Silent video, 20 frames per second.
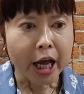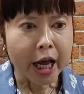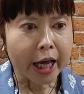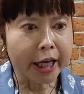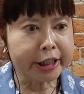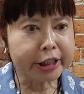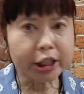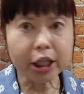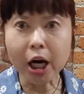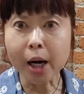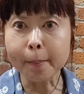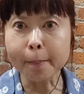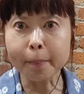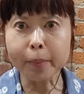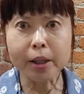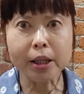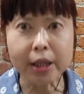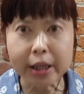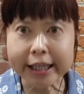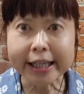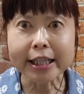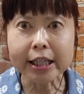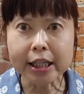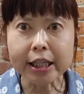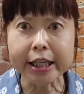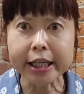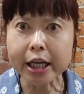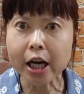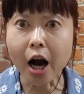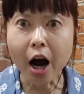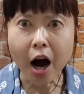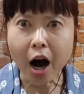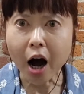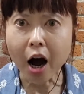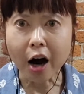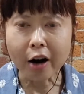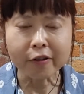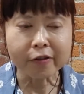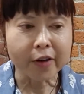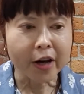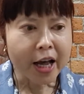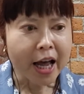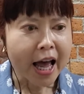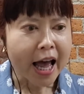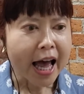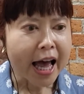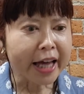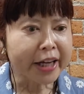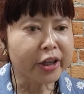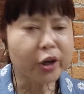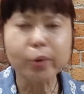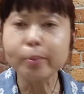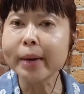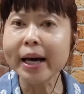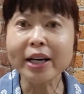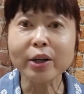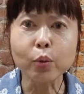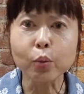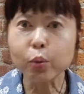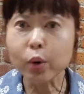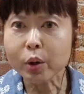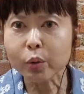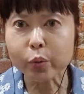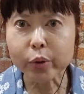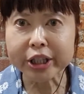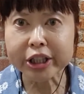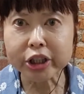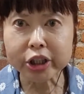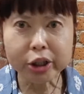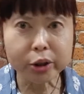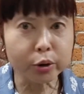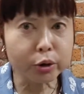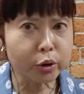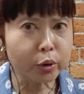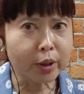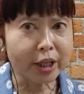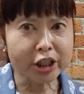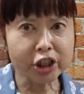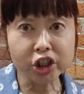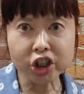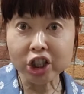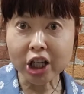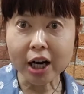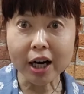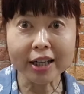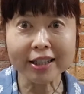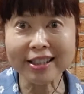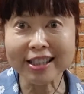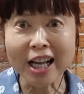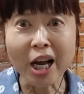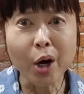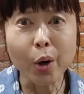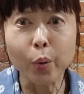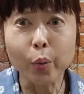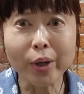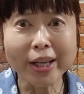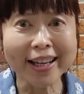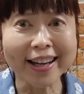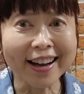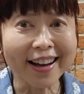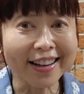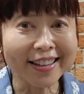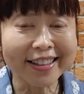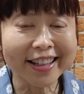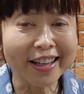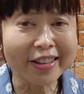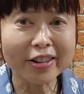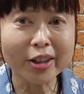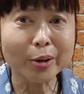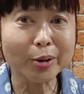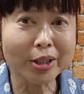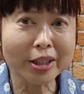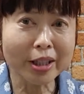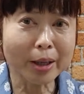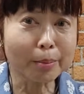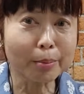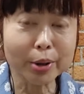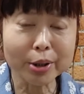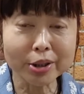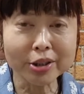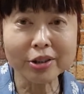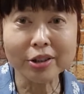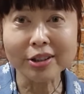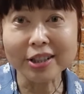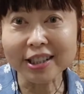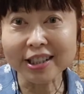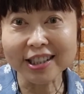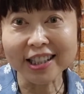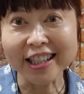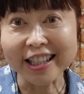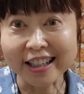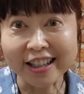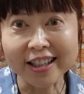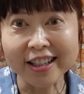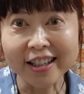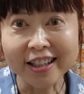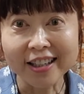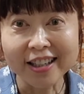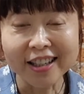It's completely off, and no matter what we do to adjust, we can't get those numbers to sync.